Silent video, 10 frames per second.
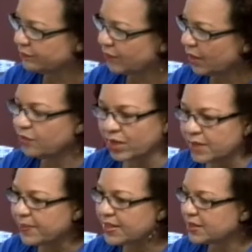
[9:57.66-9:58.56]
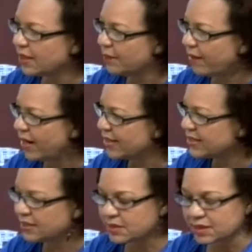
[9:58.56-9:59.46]
It really pales in comparison. And I
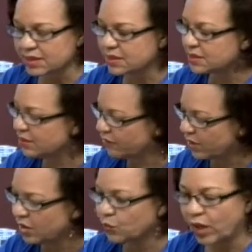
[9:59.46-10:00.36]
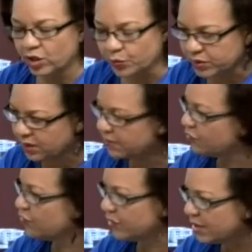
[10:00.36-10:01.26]
said, sister, this is difficult. Why are you putting me
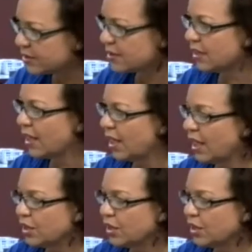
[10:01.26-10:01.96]
through this? Mm-hmm.